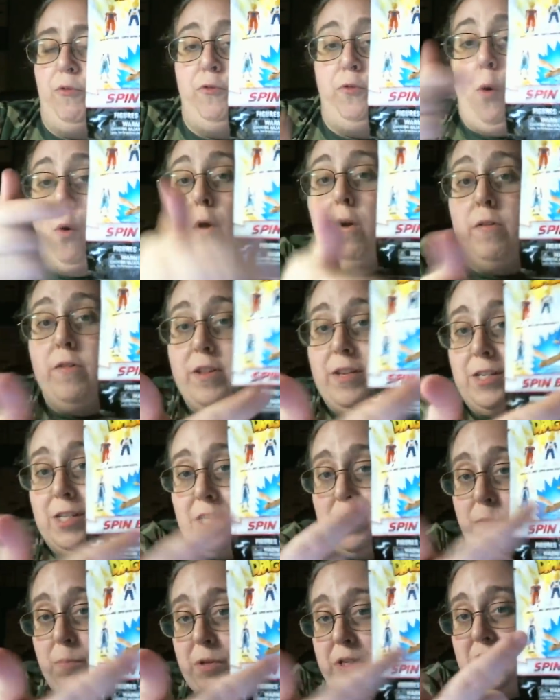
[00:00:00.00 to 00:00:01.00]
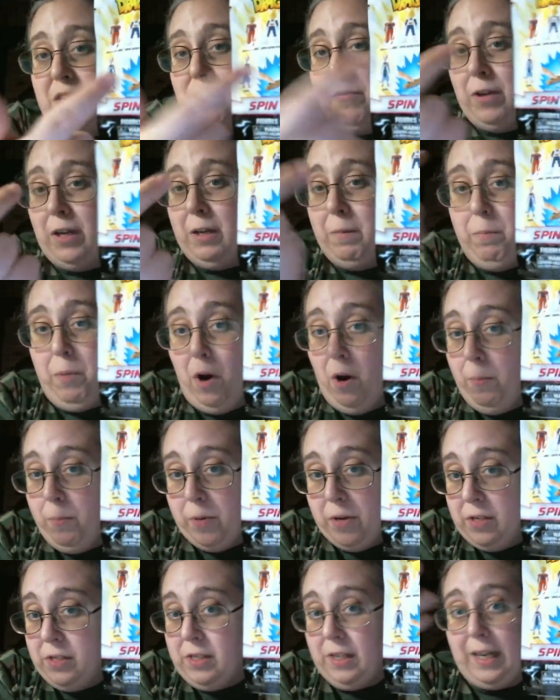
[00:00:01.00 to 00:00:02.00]
For this specific
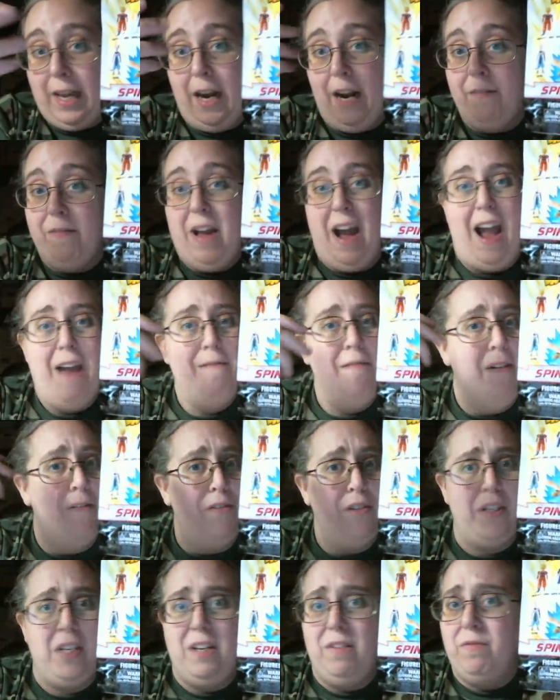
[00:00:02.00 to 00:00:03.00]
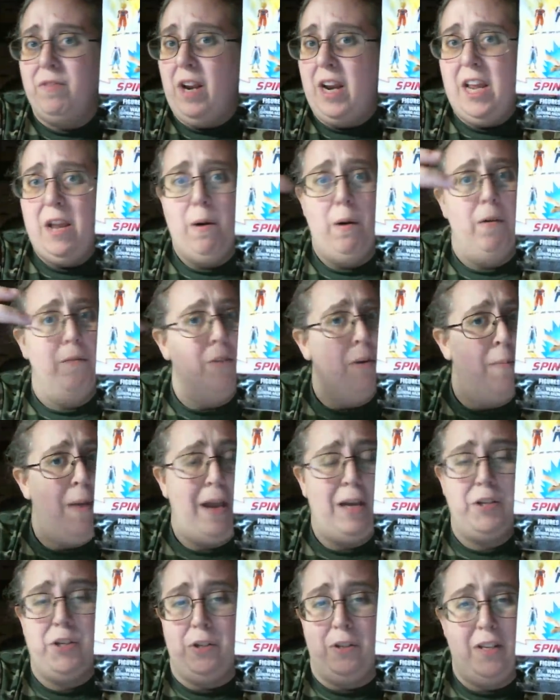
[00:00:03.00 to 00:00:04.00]
purpose, again, I've never seen video of them
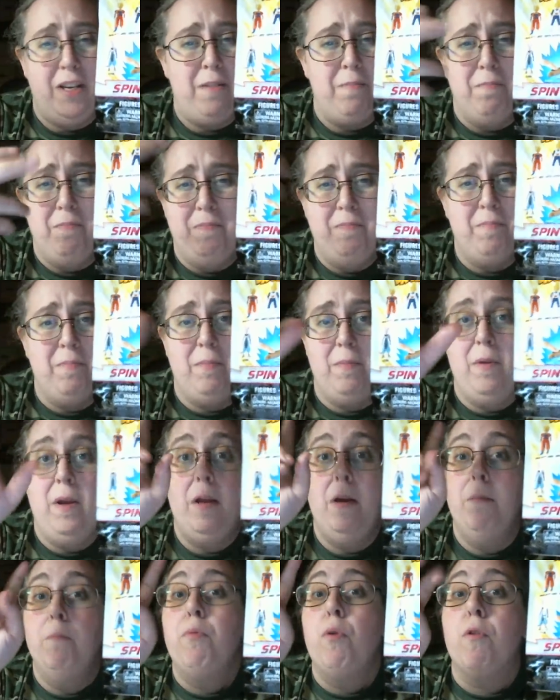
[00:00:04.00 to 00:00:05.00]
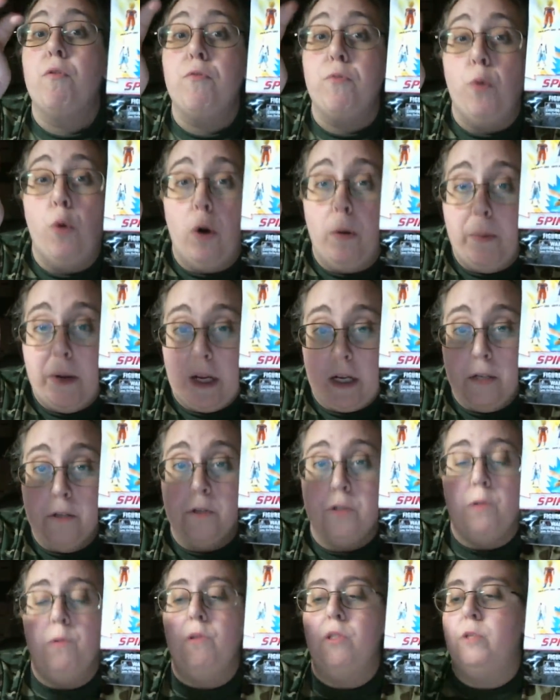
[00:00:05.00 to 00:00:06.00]
actually performing,
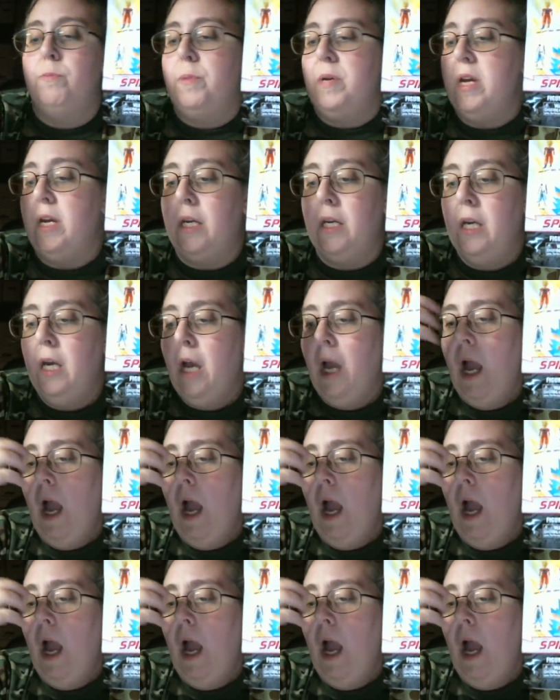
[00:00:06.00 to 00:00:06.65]
so to speak.